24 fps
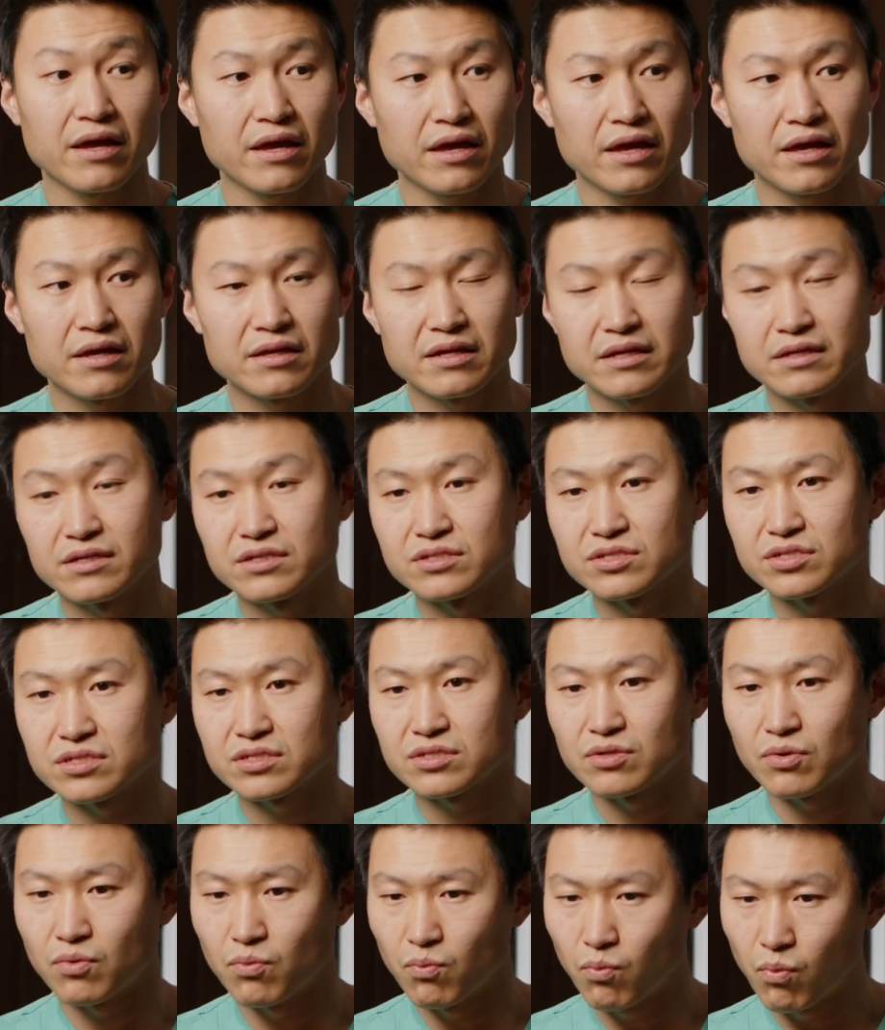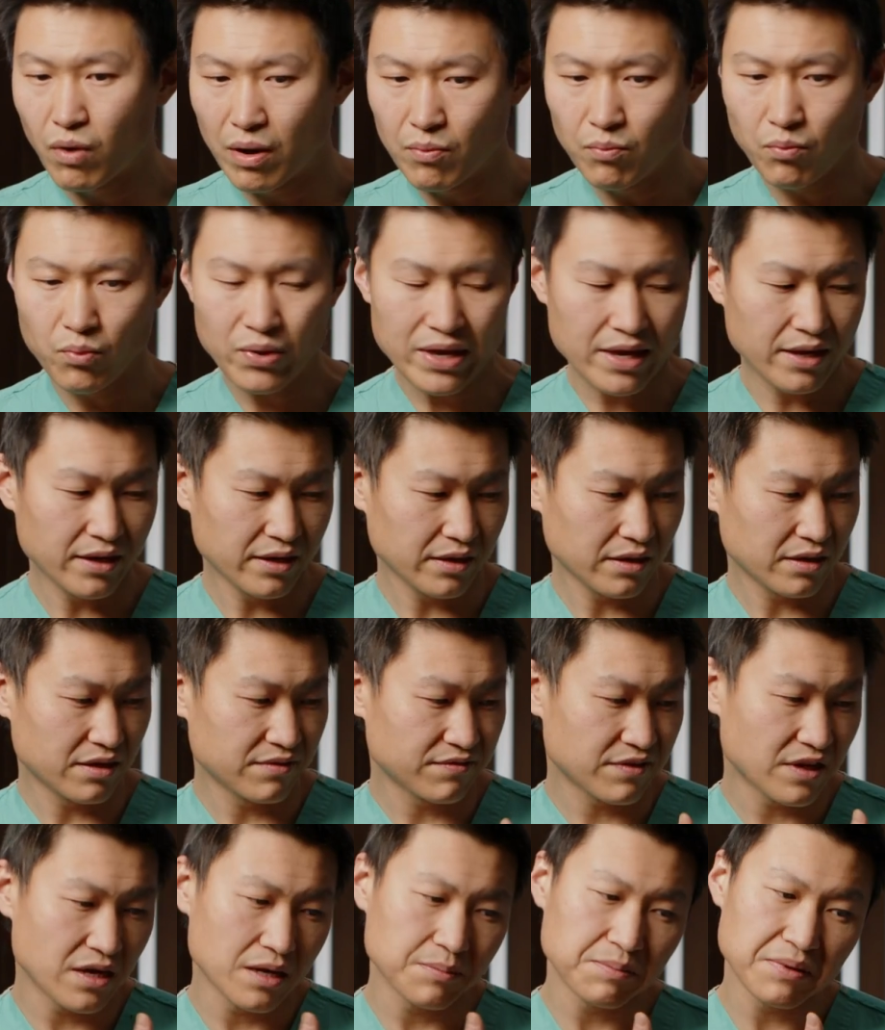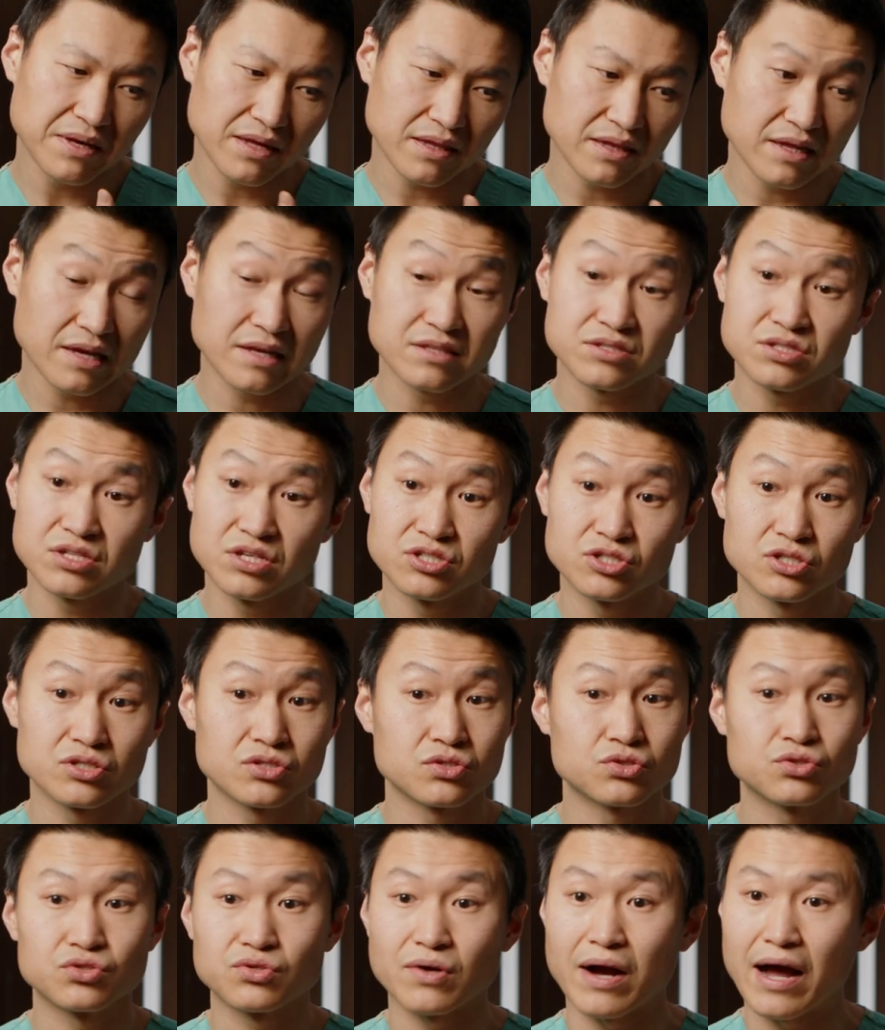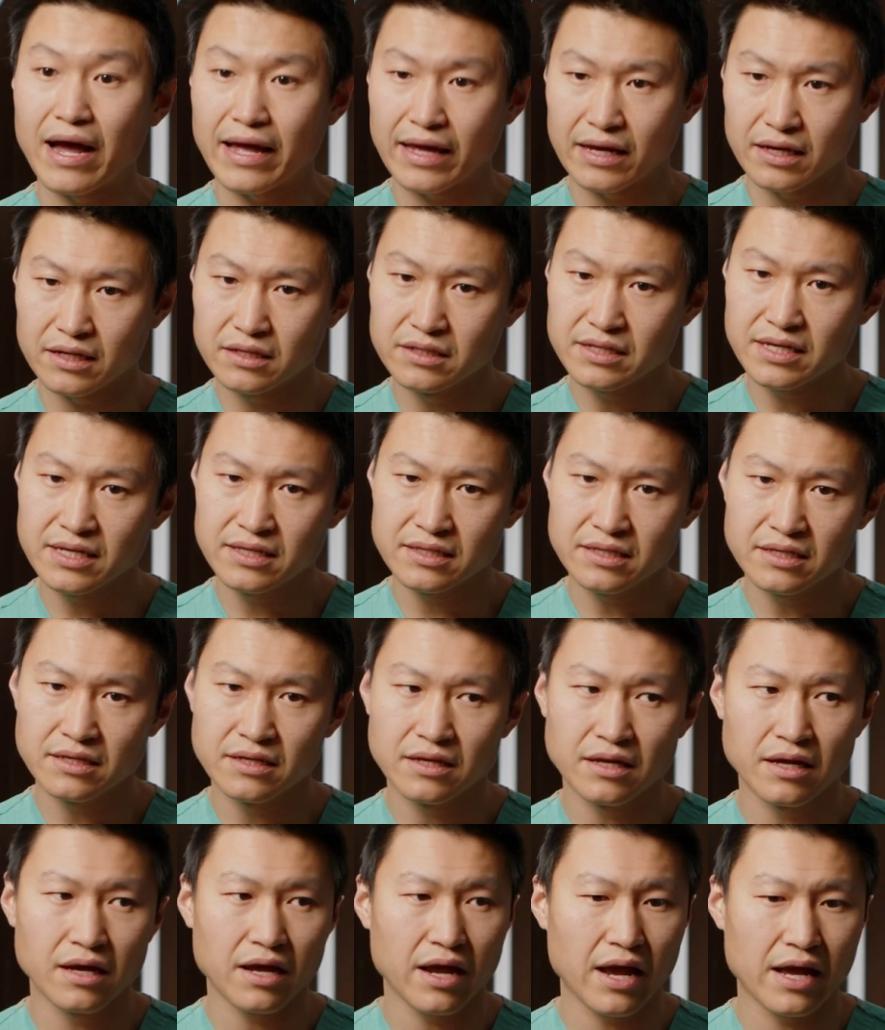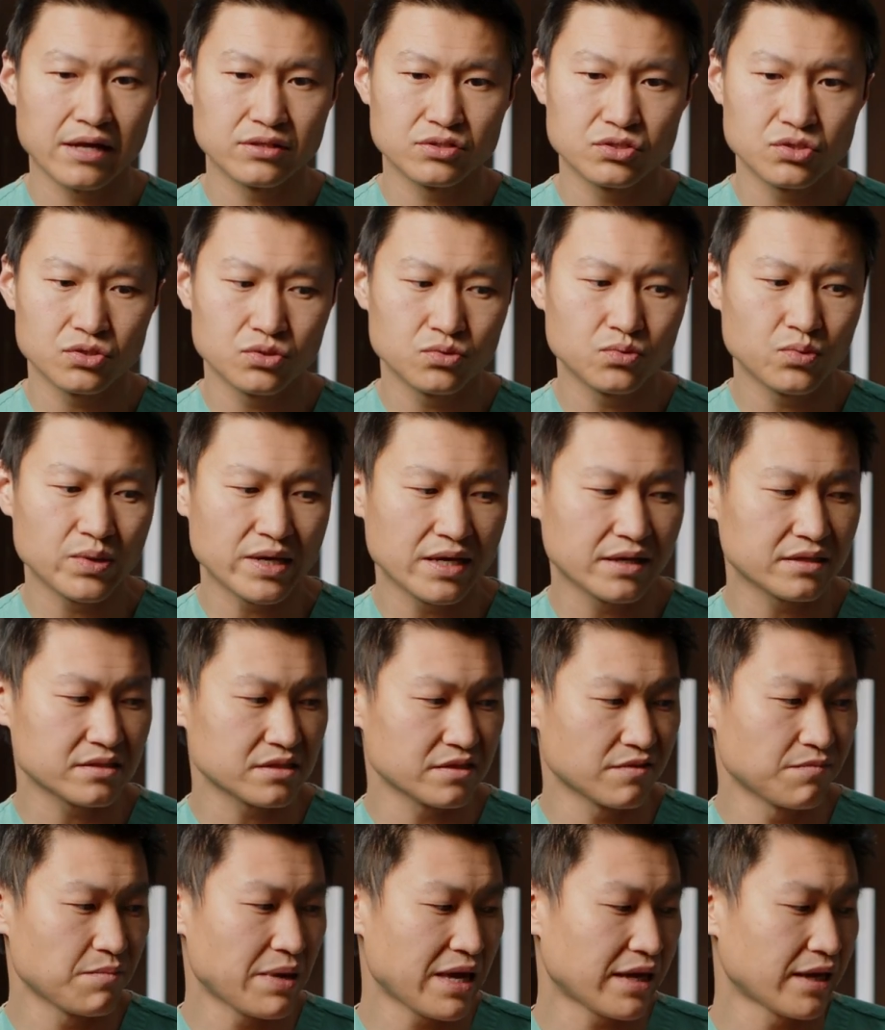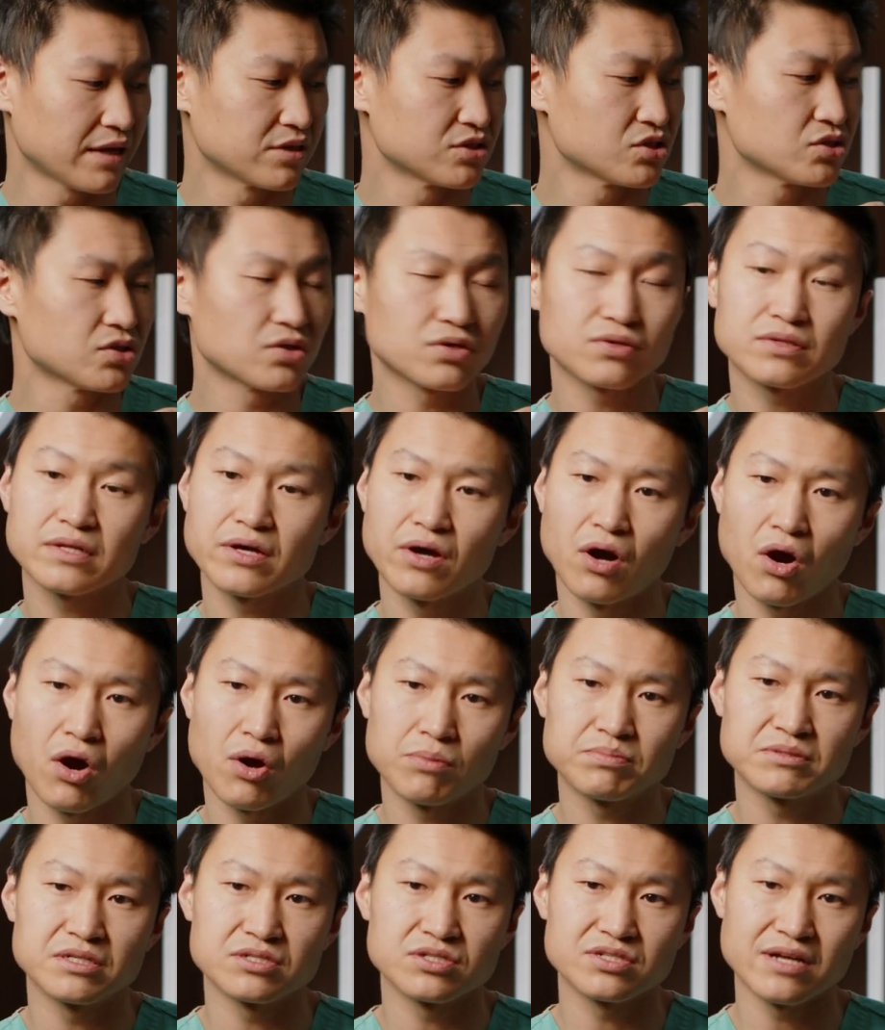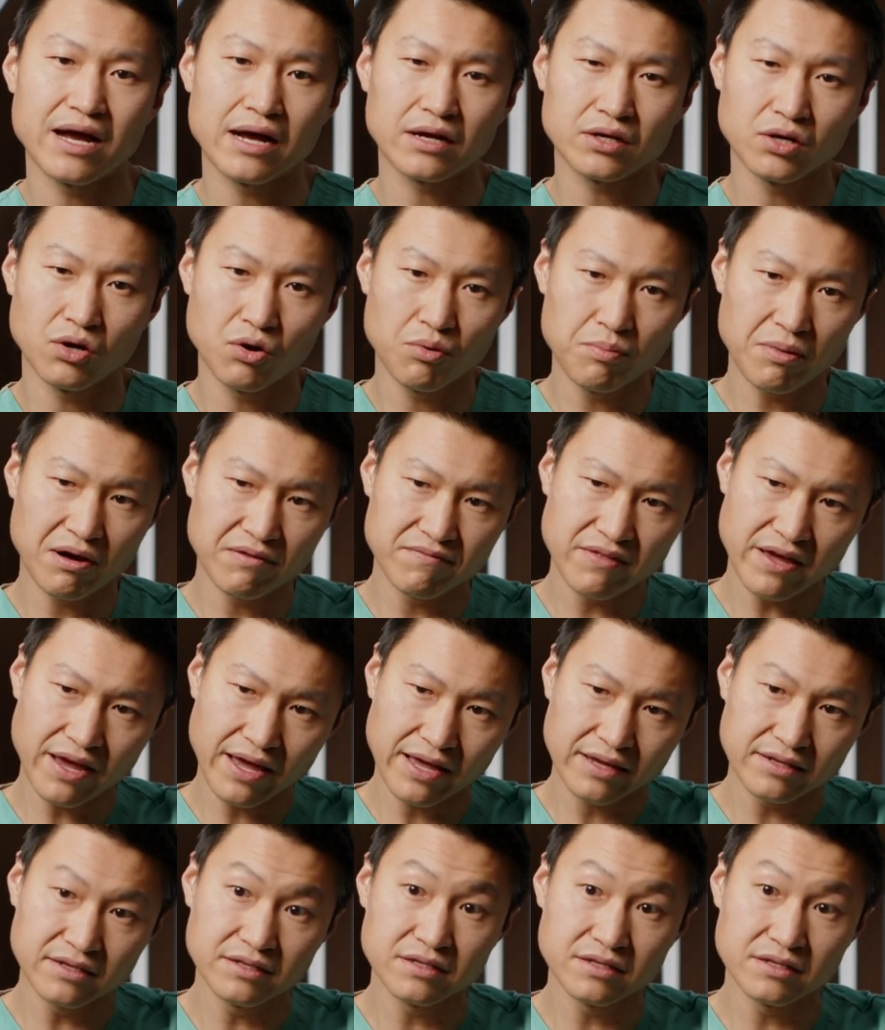It is one week of keeping the incision dry and clean, and two weeks of making sure the arm does not go above the head.